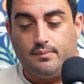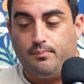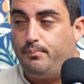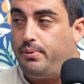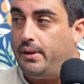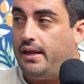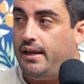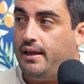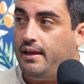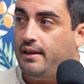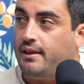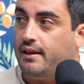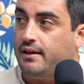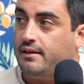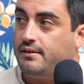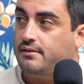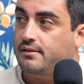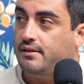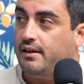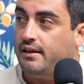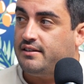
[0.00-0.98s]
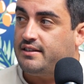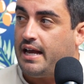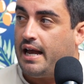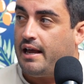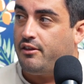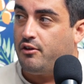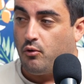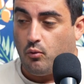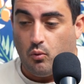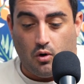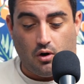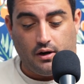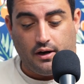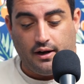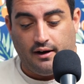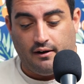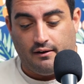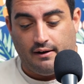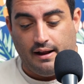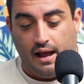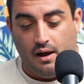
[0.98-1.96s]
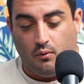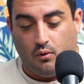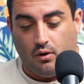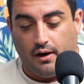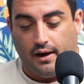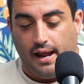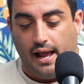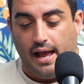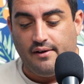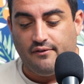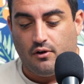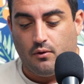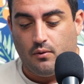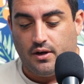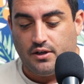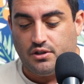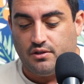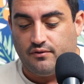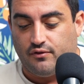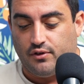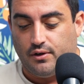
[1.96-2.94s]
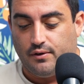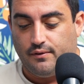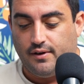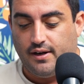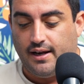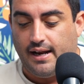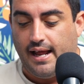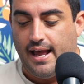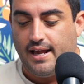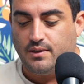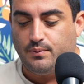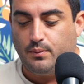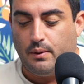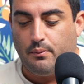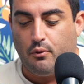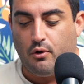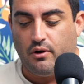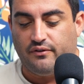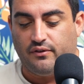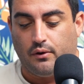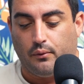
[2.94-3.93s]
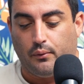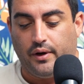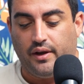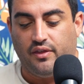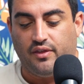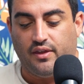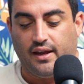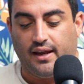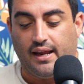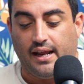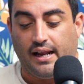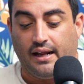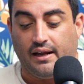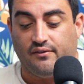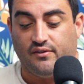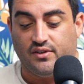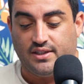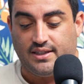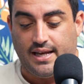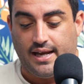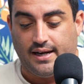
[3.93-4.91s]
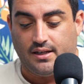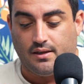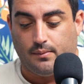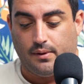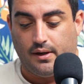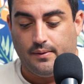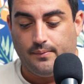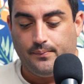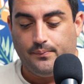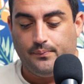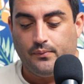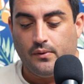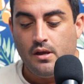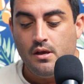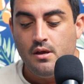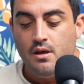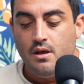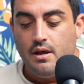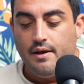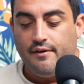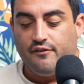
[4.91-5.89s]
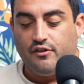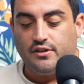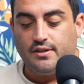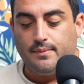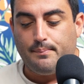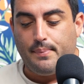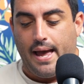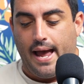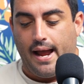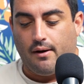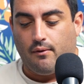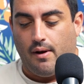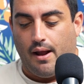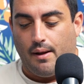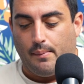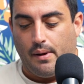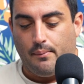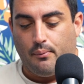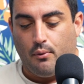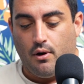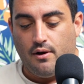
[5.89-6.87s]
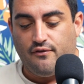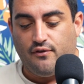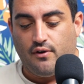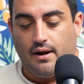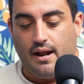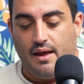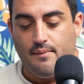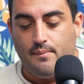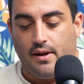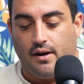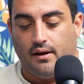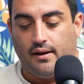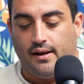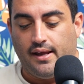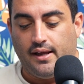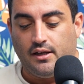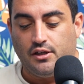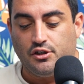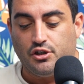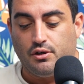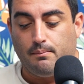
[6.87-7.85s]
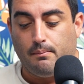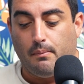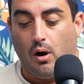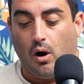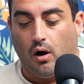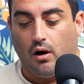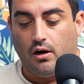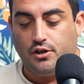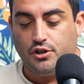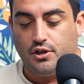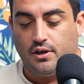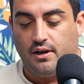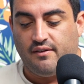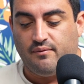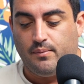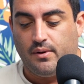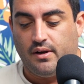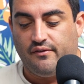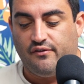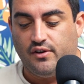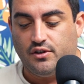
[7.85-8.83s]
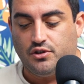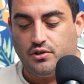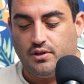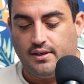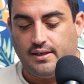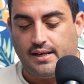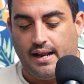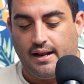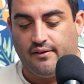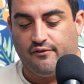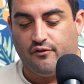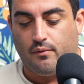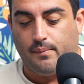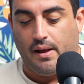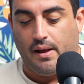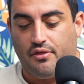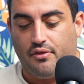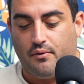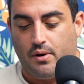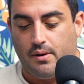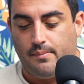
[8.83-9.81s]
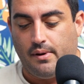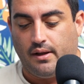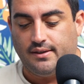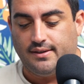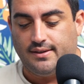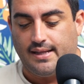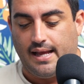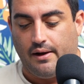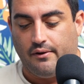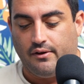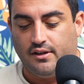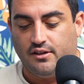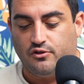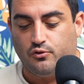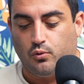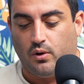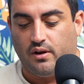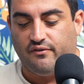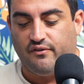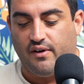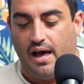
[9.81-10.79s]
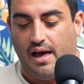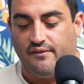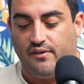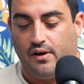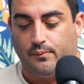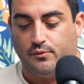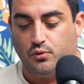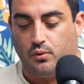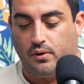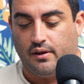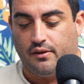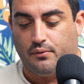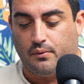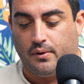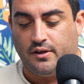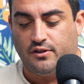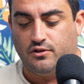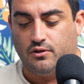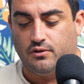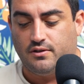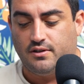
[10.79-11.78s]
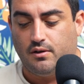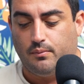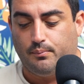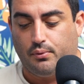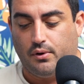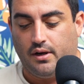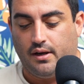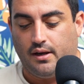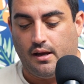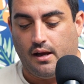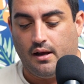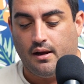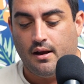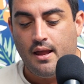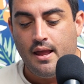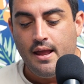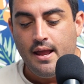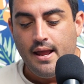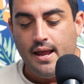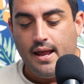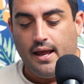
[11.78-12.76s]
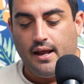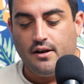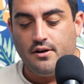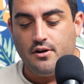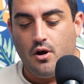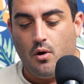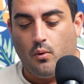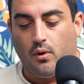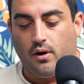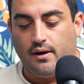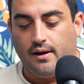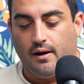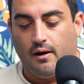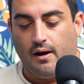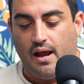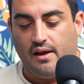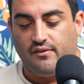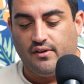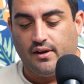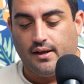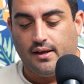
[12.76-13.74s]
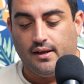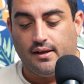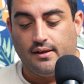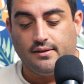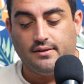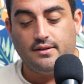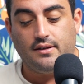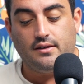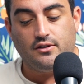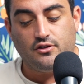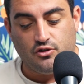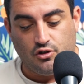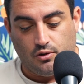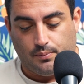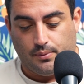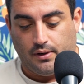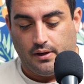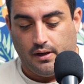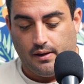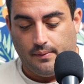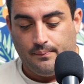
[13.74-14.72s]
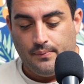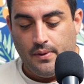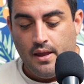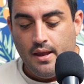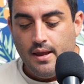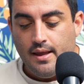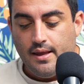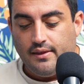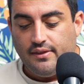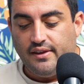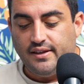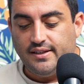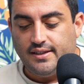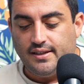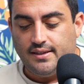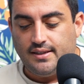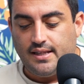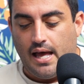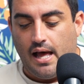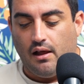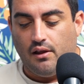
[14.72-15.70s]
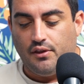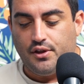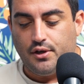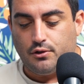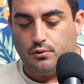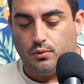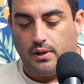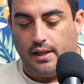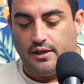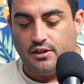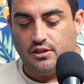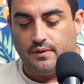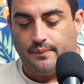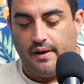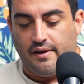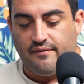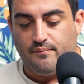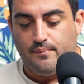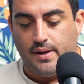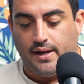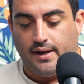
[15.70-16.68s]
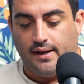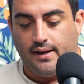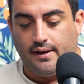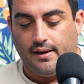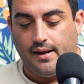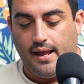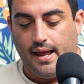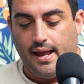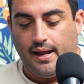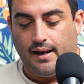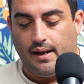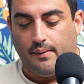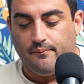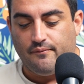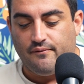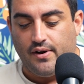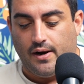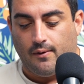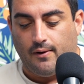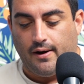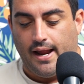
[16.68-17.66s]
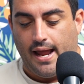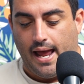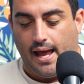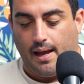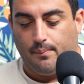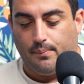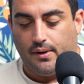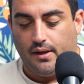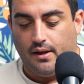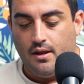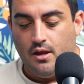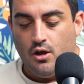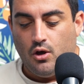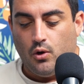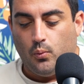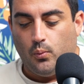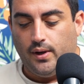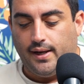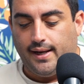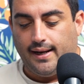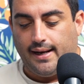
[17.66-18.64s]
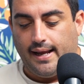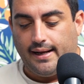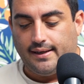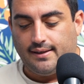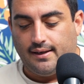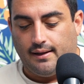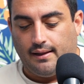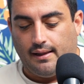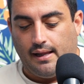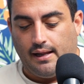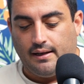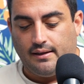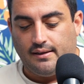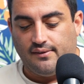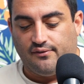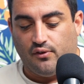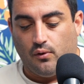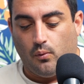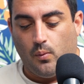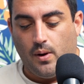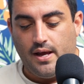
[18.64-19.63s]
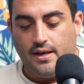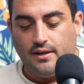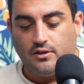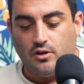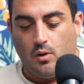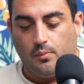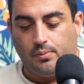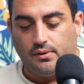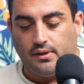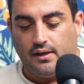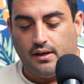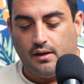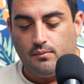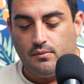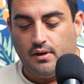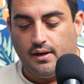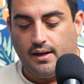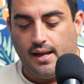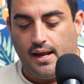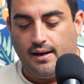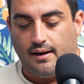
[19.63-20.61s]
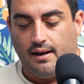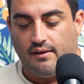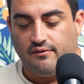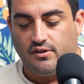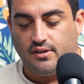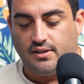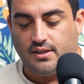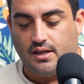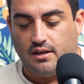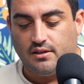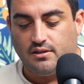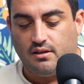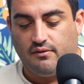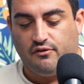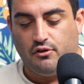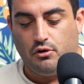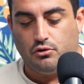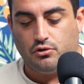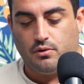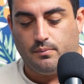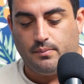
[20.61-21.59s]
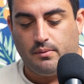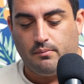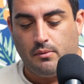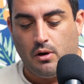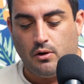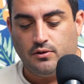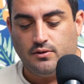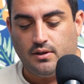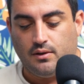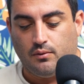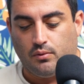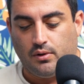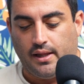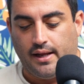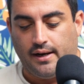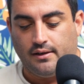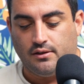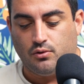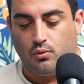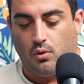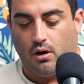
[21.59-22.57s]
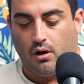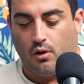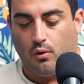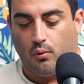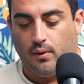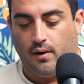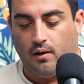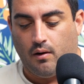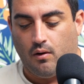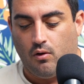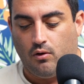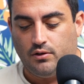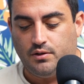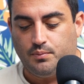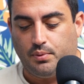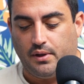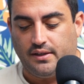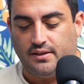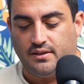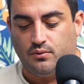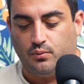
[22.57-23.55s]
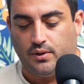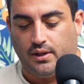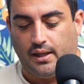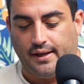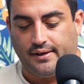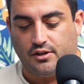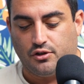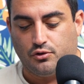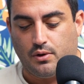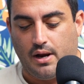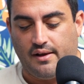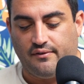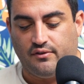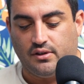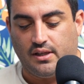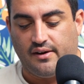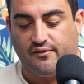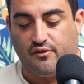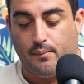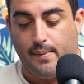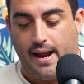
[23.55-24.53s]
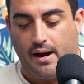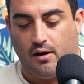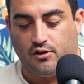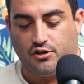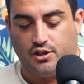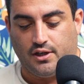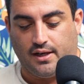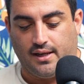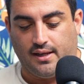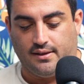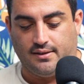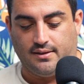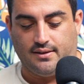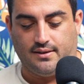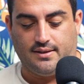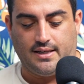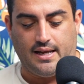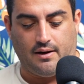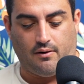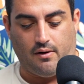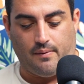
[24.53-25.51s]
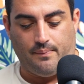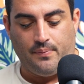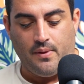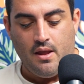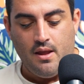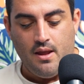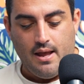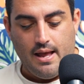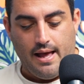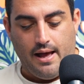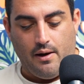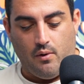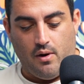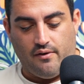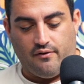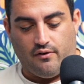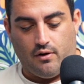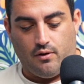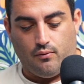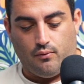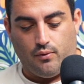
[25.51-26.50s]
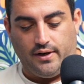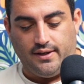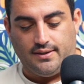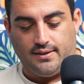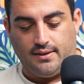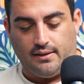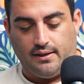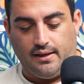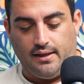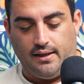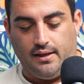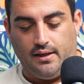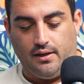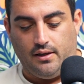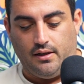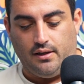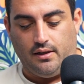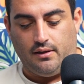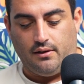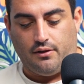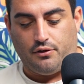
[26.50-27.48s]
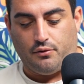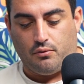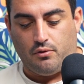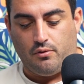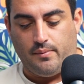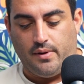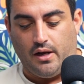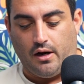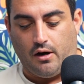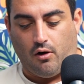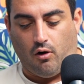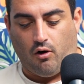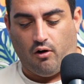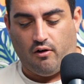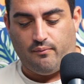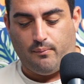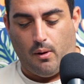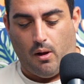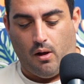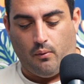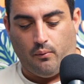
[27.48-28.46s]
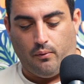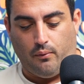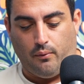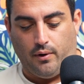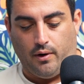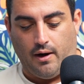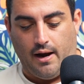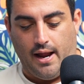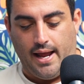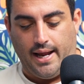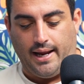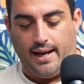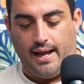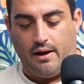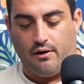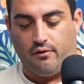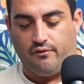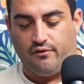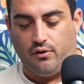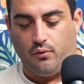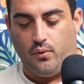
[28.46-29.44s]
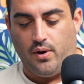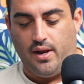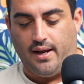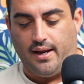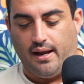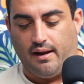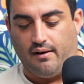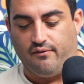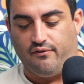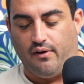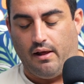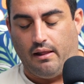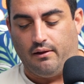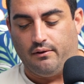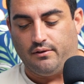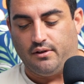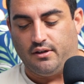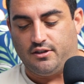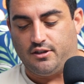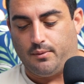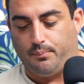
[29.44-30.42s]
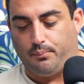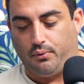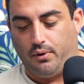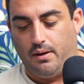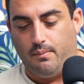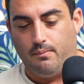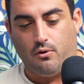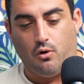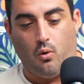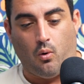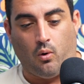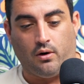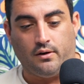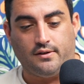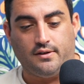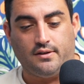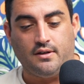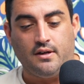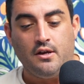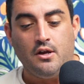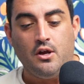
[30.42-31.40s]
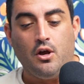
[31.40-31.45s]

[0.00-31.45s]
pee that is either working or not working. I have a question for you. Can I ask my boyfriend to rethink getting a vasectomy? For some background, my boyfriend and I met on Hinge in March and have been officially dating for 3 months now. He's 25, I'm 23, so still pretty young and nowhere near having kids. Super young. This is the healthiest relationship I've been in, and I'm very happy. We connect in a lot of different ways, openly communicate, and have discussed the future, but mostly related to our career goals, places we'd like to travel, never marriage and kids, etc. However, recently he threw me a curveball when we were hanging out over the weekend. Following the Supreme Court's